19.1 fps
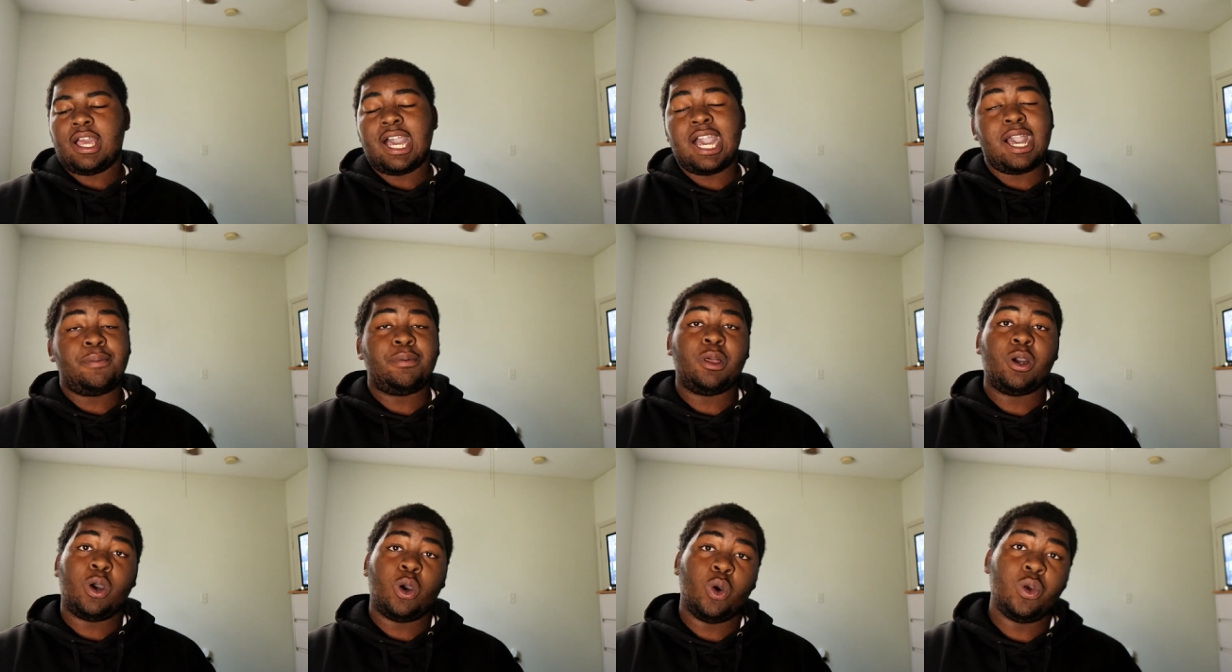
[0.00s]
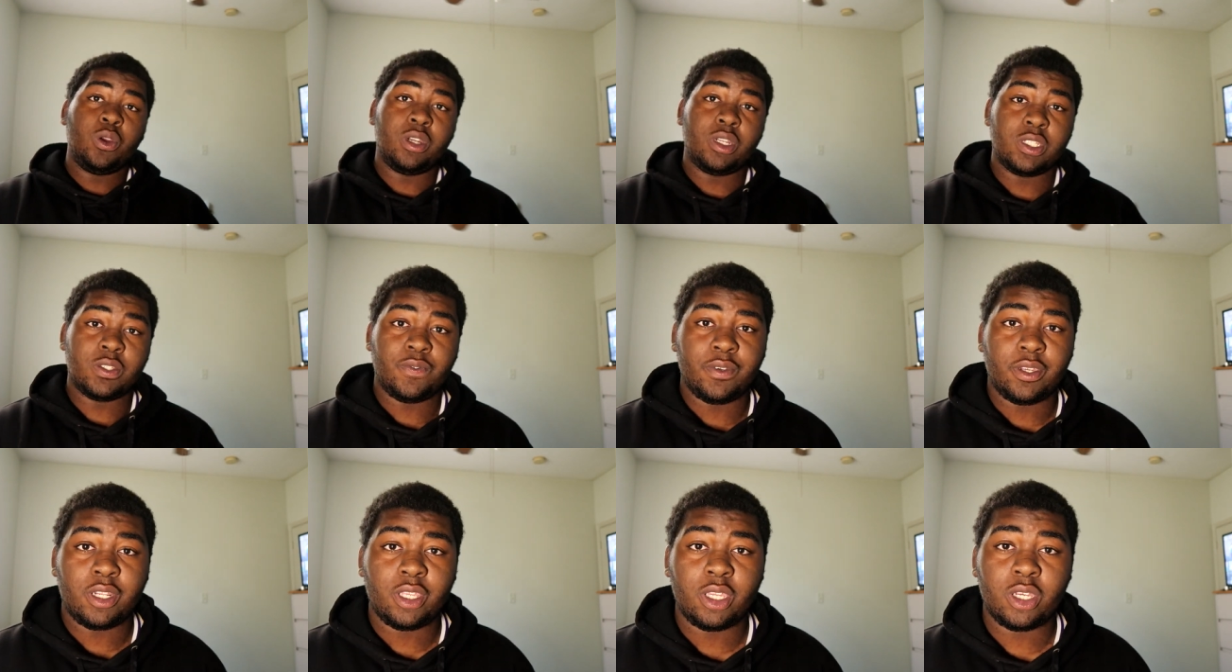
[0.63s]
I've been holding this
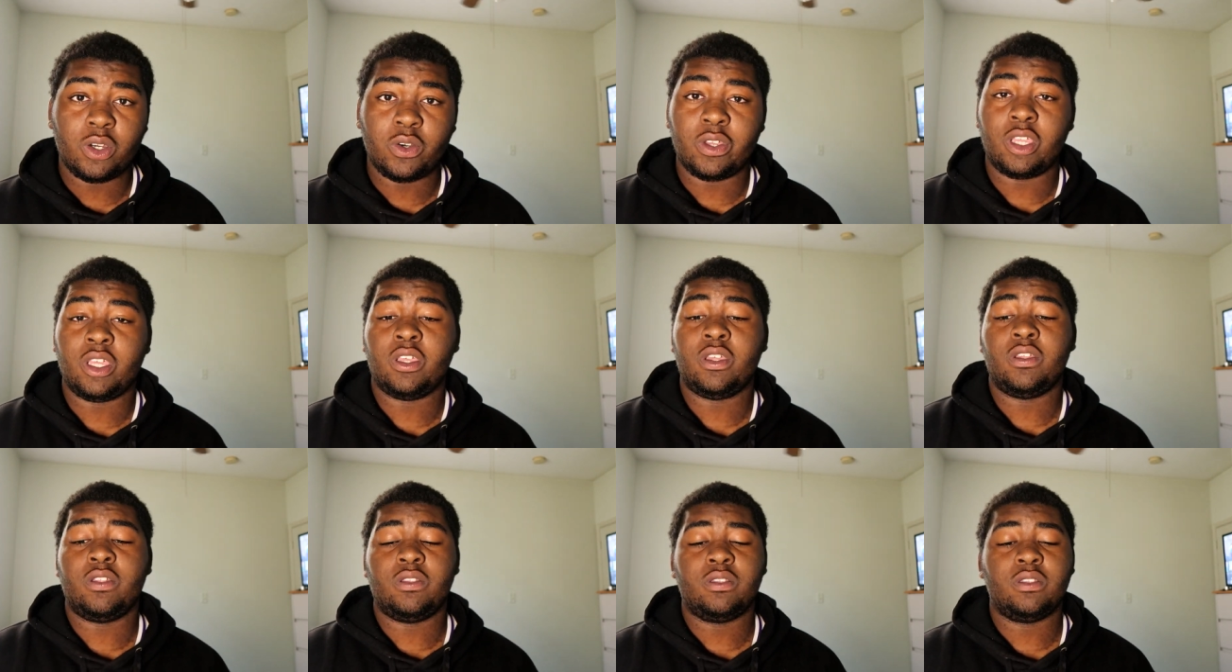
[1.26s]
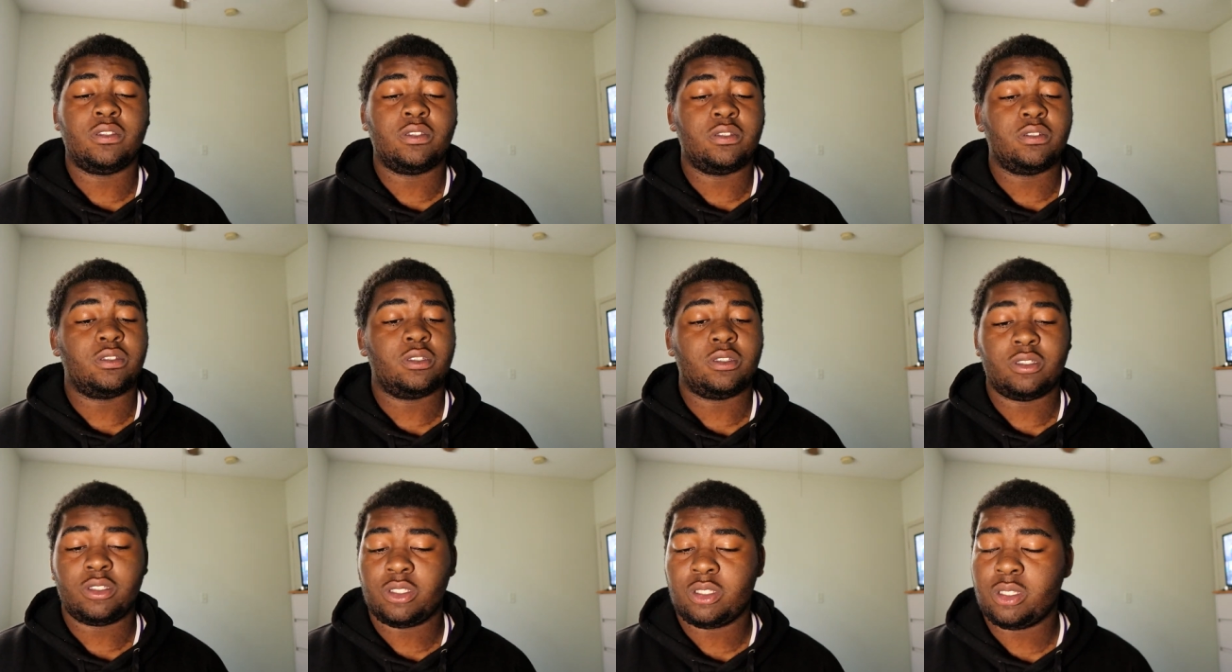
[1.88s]
video in
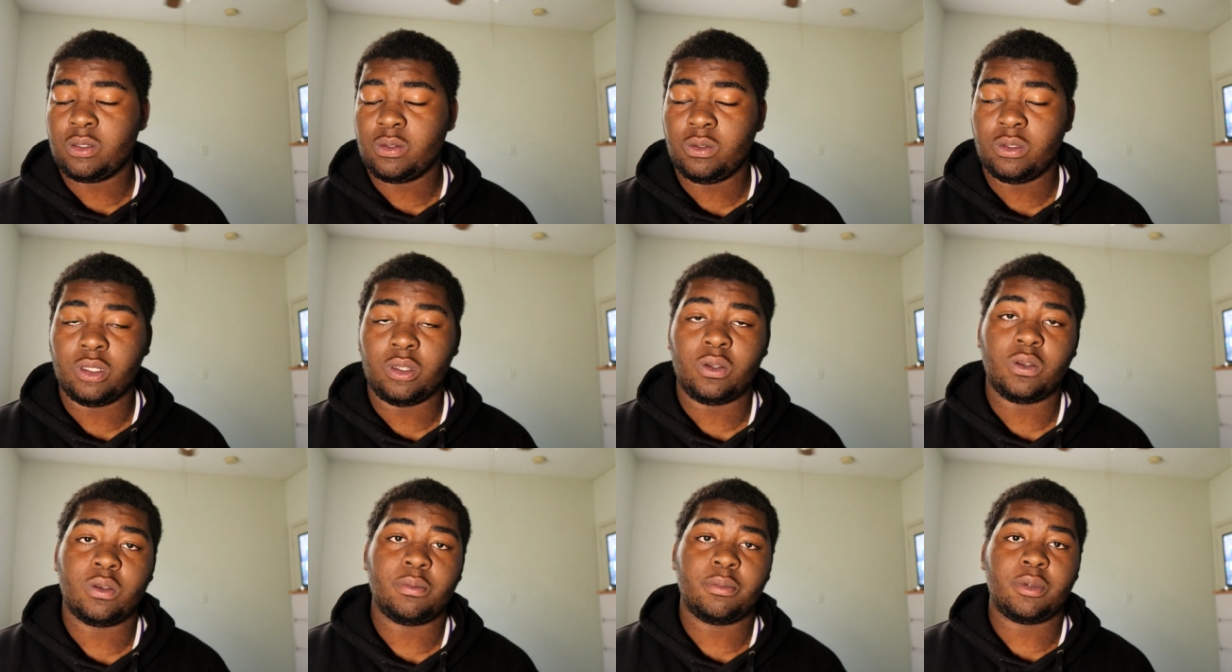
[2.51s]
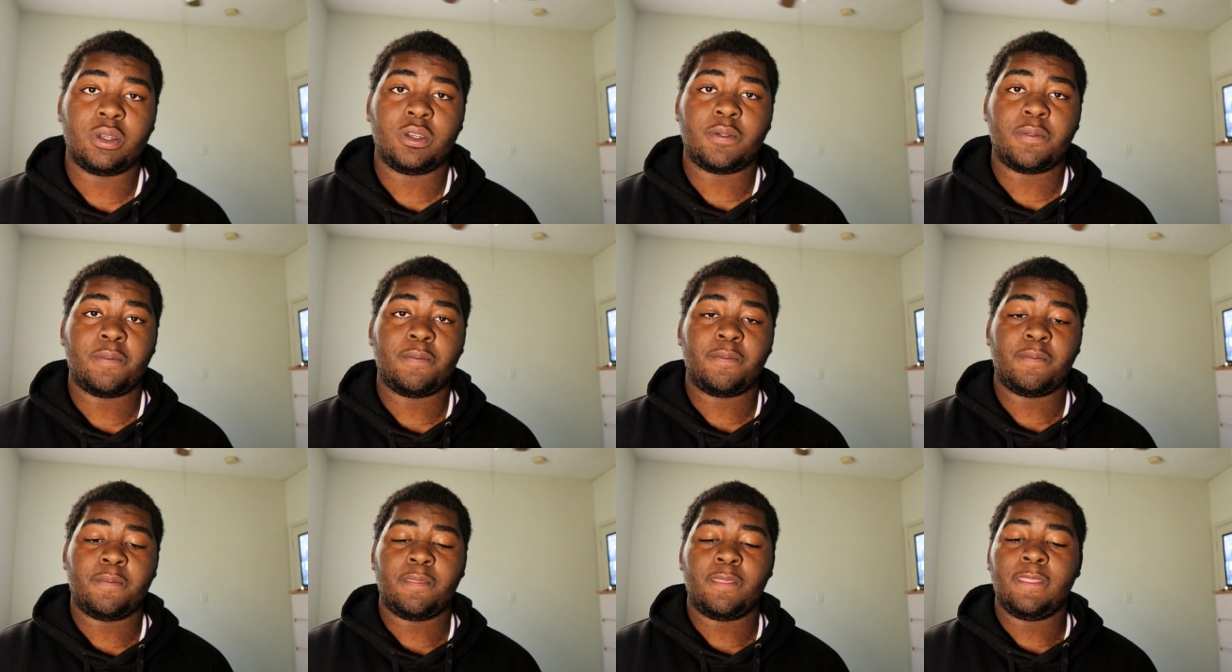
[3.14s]
too long, bro.
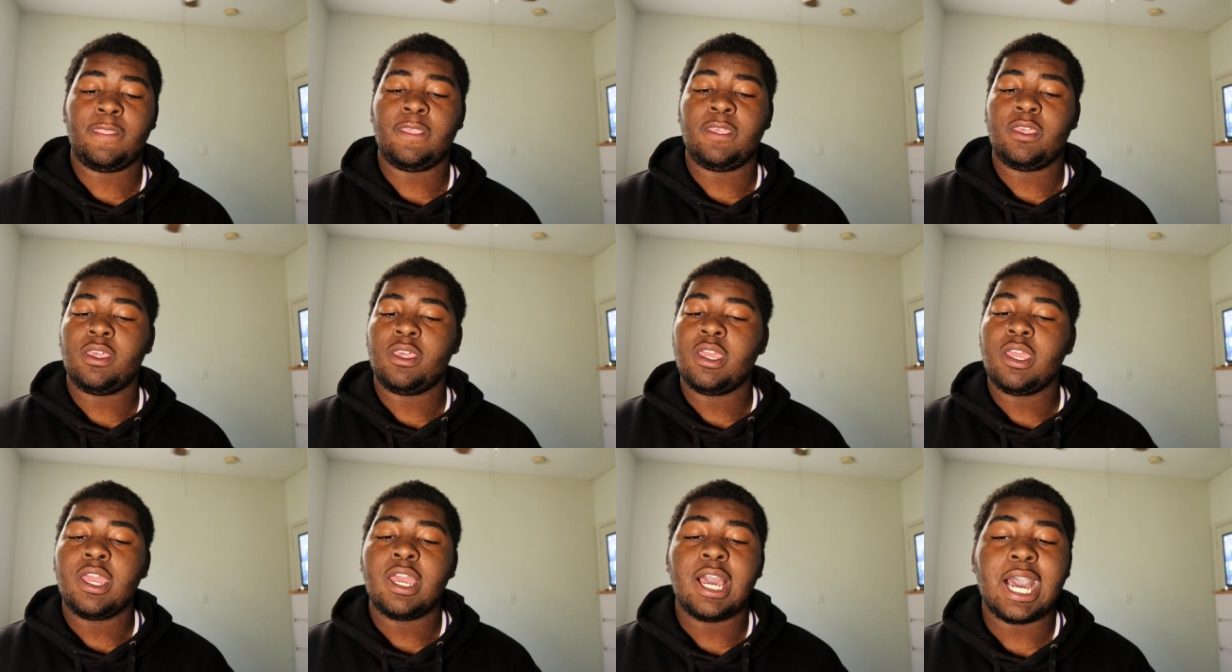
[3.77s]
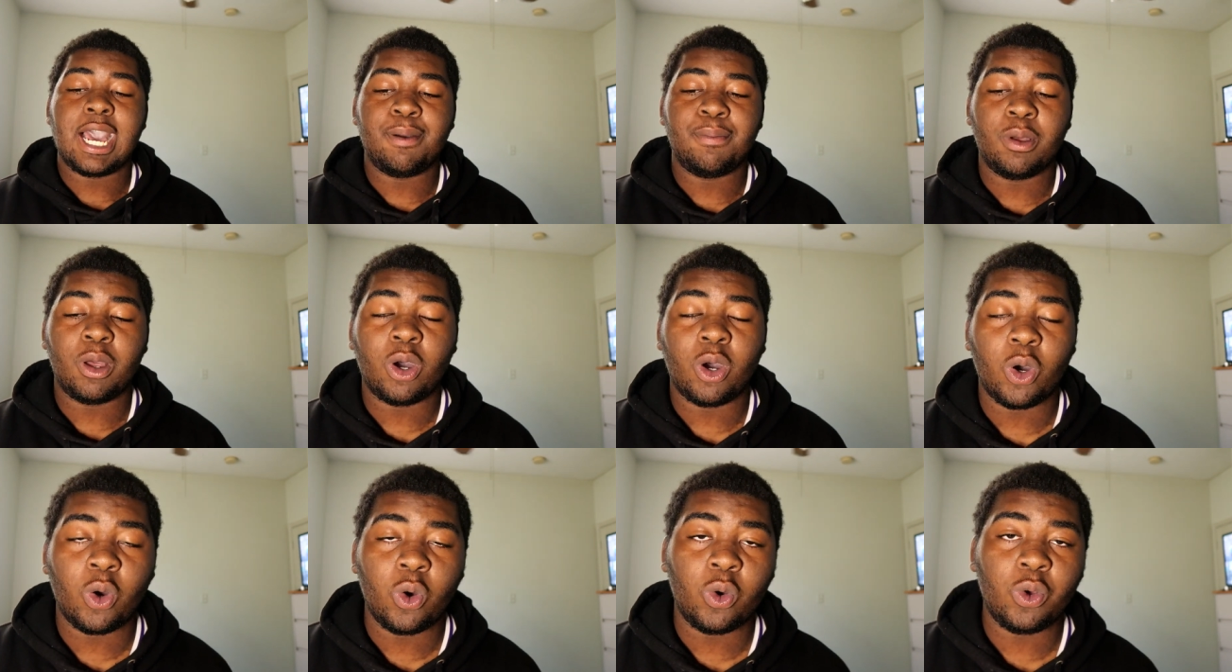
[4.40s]
I've been
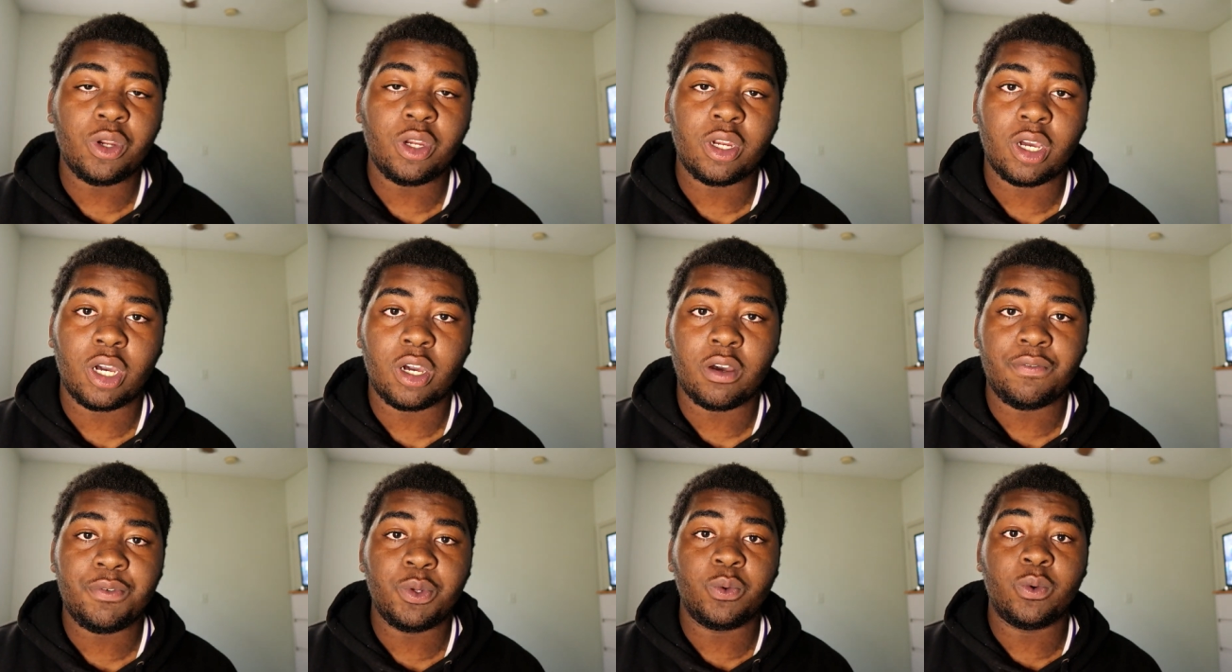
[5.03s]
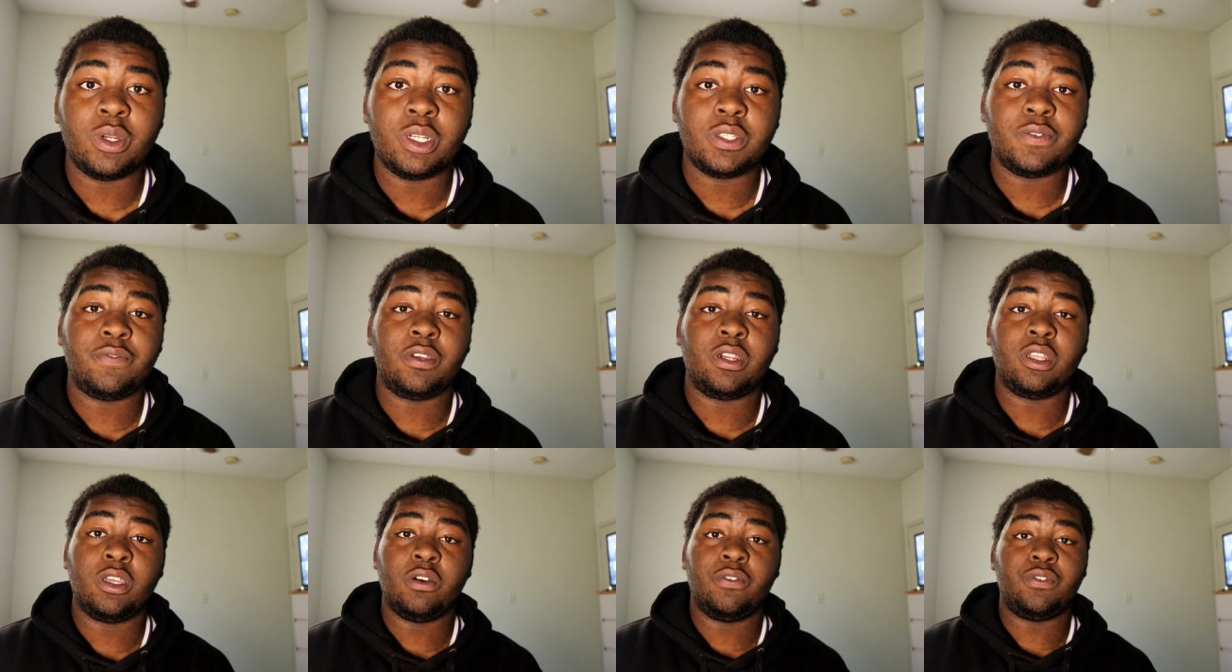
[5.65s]
holding off doing this
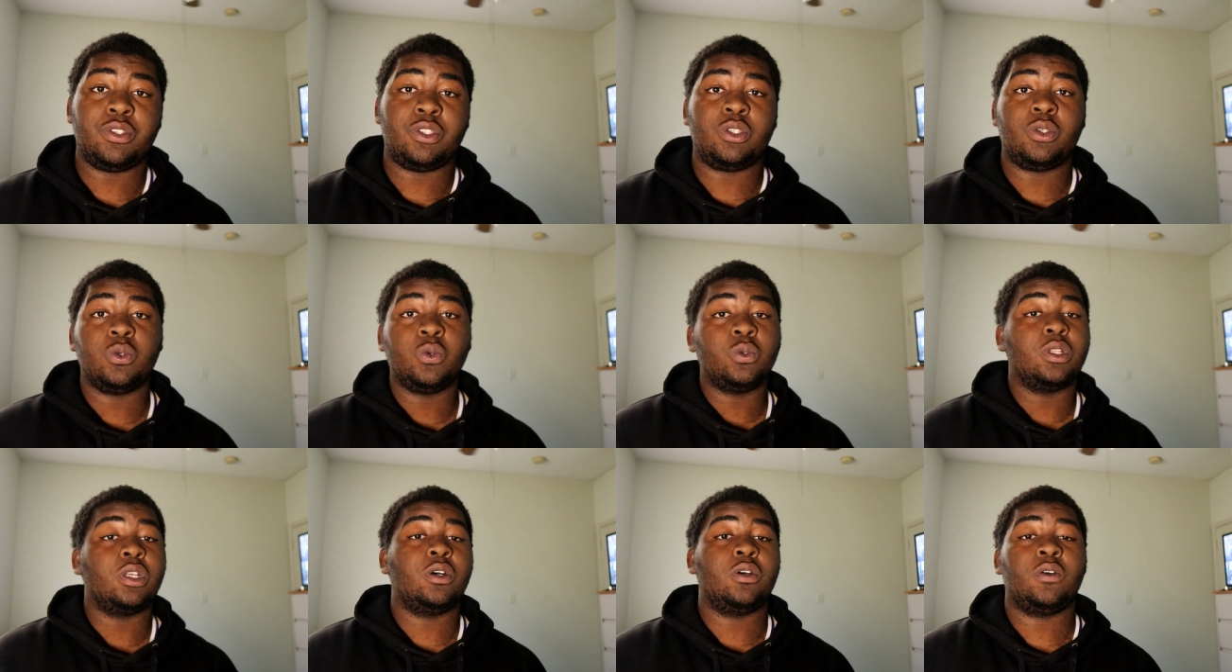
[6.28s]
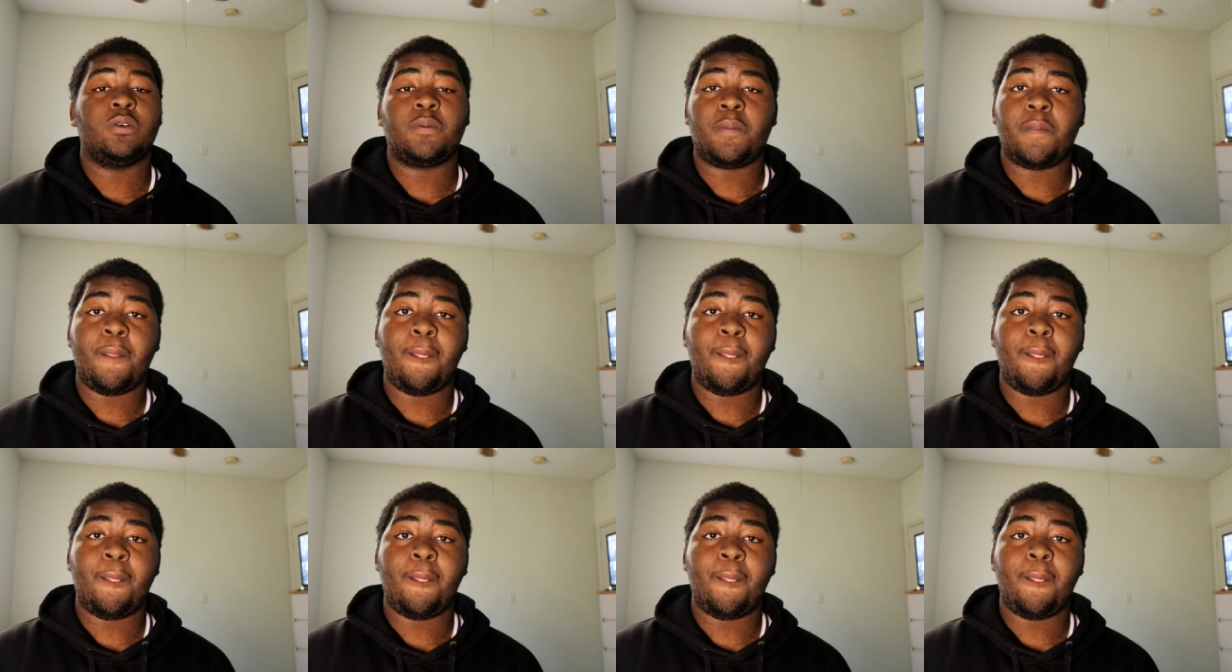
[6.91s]
video for too long.